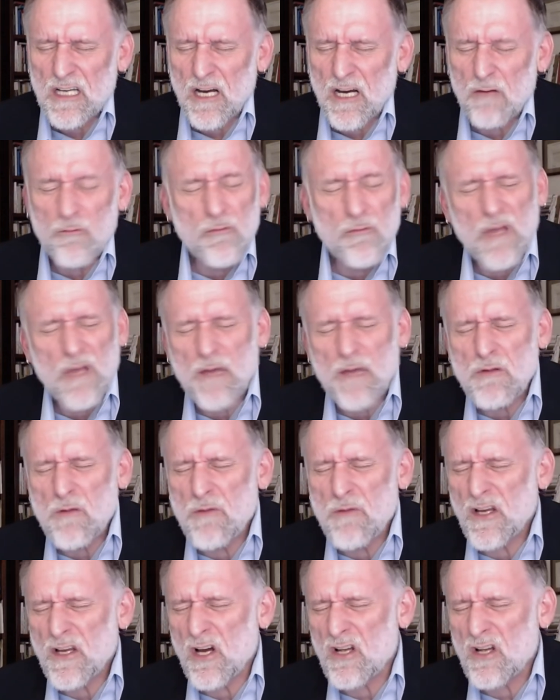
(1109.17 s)
uh, maybe
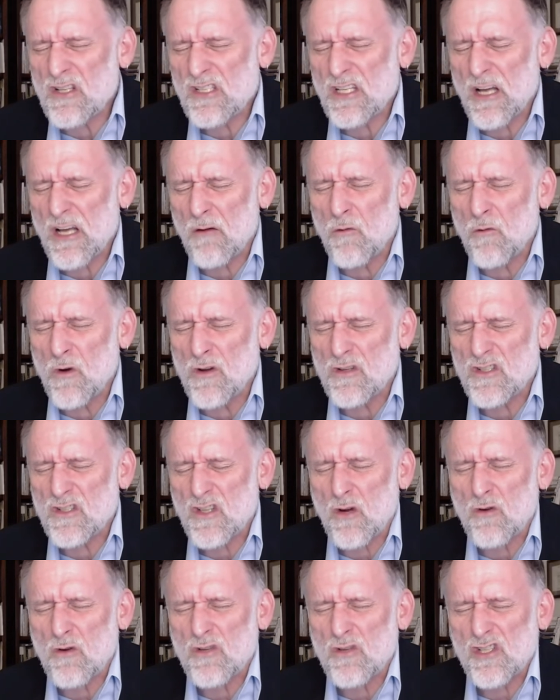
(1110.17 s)
because uh, we're
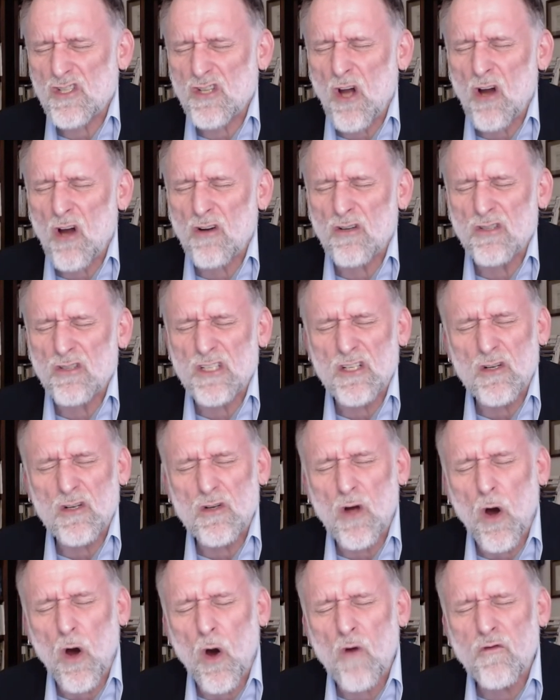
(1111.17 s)
so startled
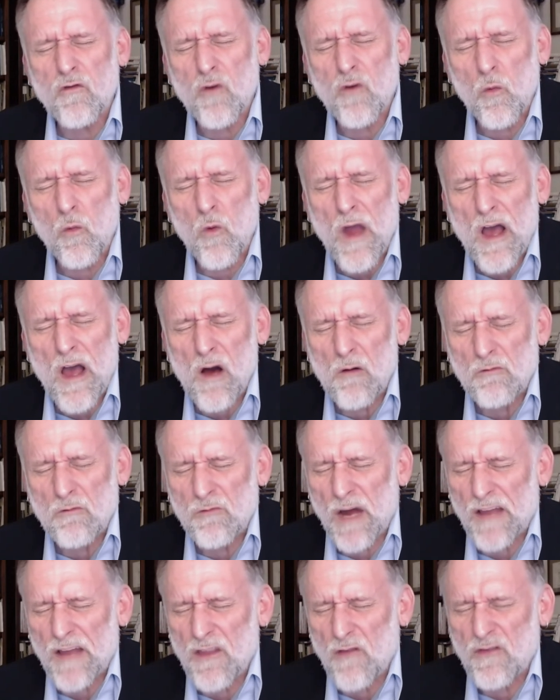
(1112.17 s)
and
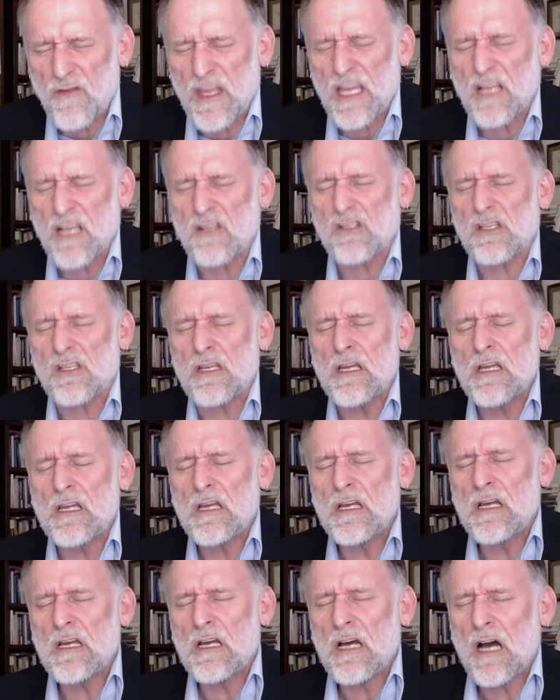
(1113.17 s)
overwhelmed by the things
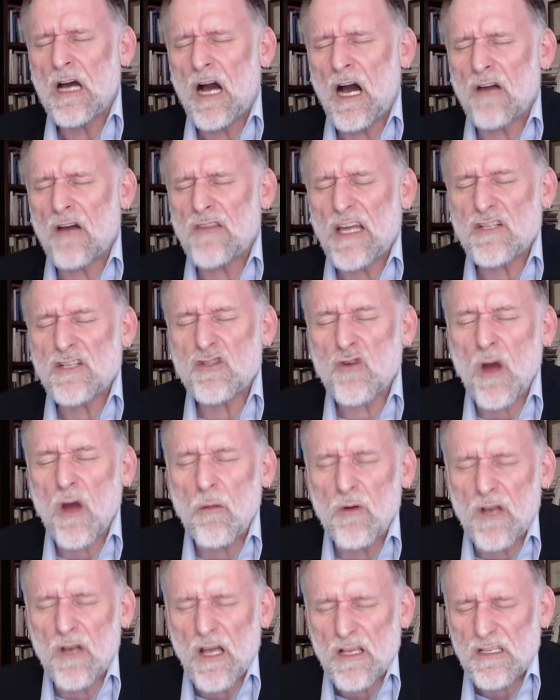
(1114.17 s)
uh, that
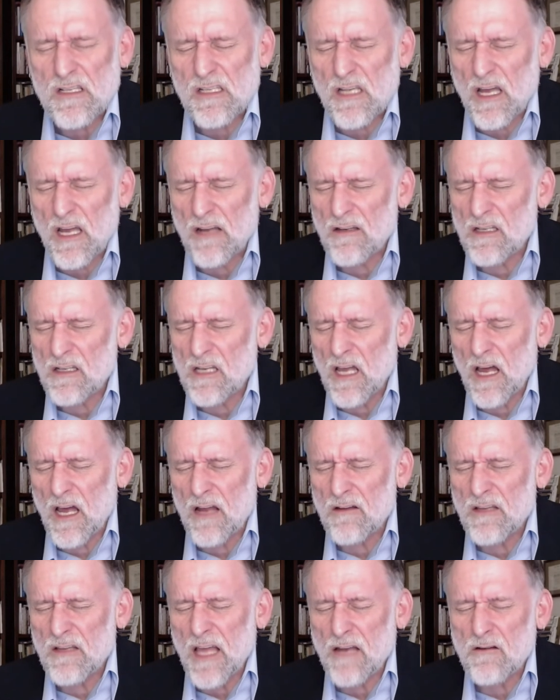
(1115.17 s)
trouble us and
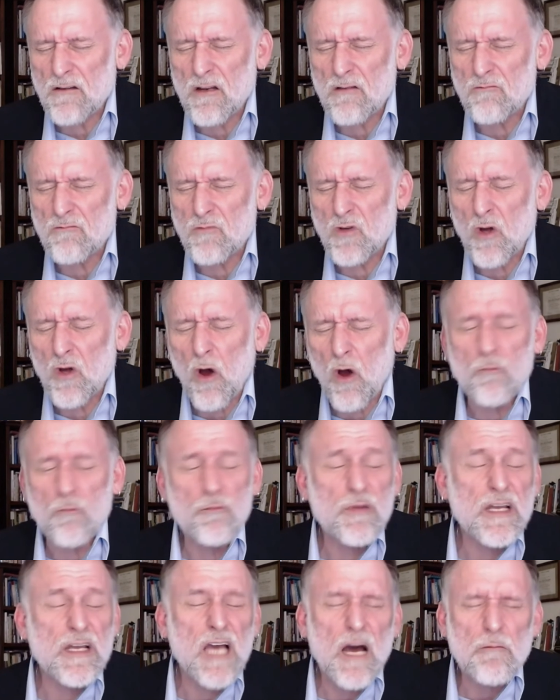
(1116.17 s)
uh, that
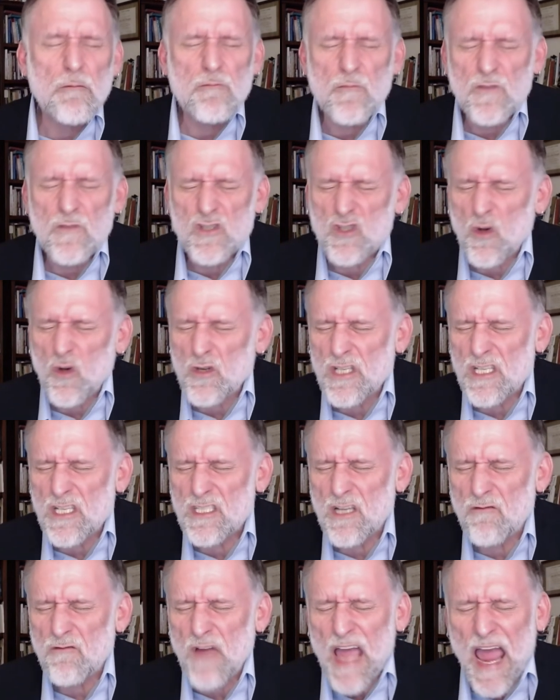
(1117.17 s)
become
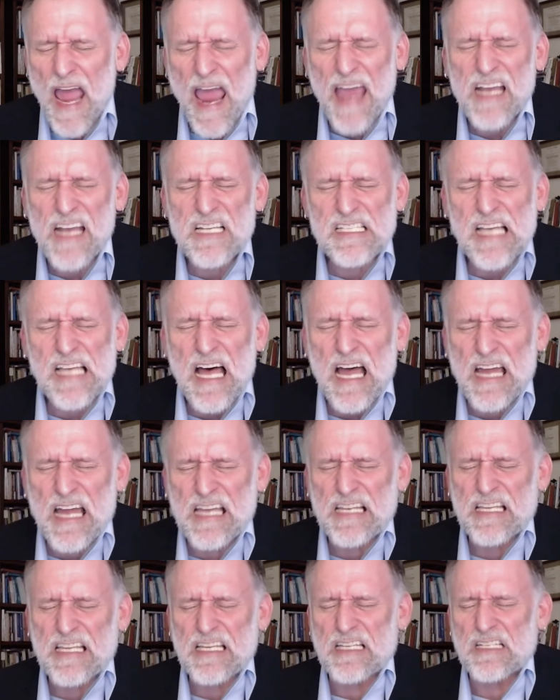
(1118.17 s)
sources of
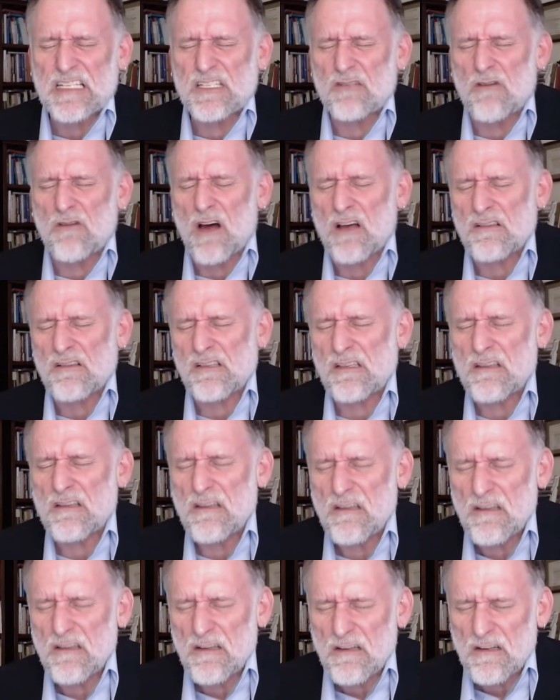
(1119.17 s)
anxiety to us.
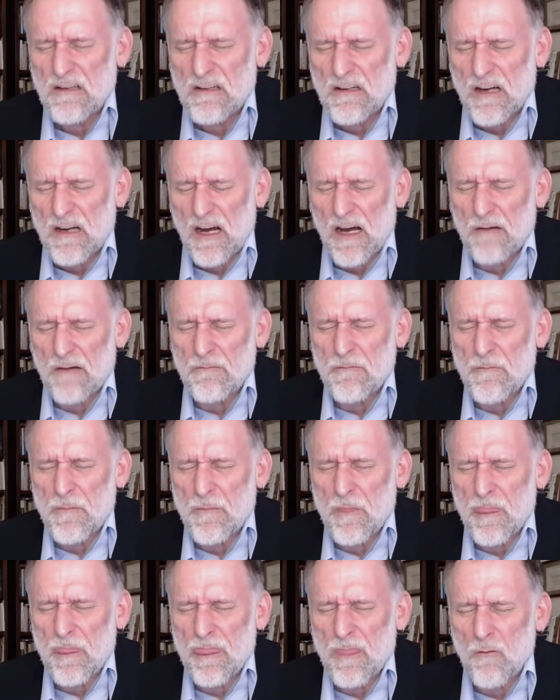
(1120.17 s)
Um,
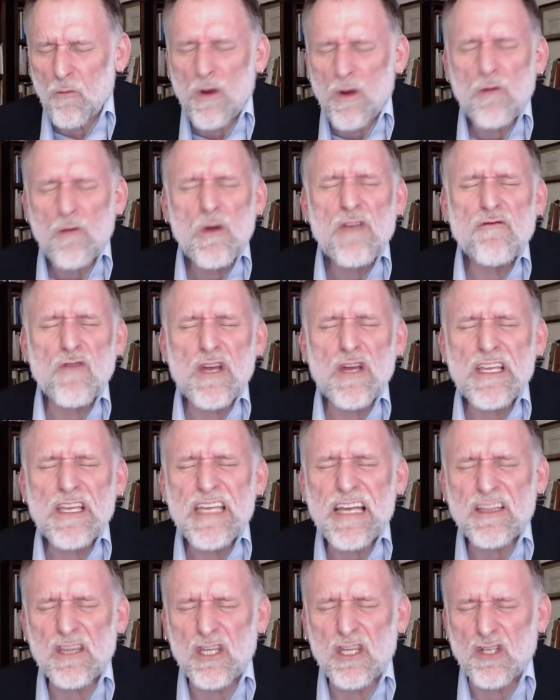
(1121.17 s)
we, we
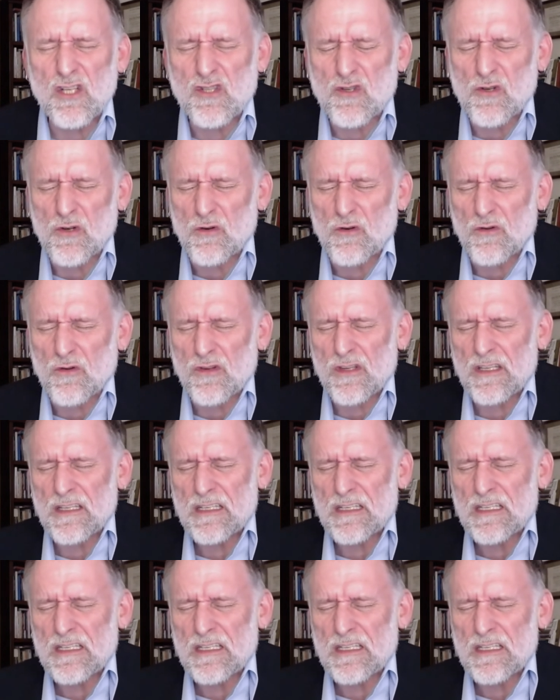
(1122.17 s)
forget the truth.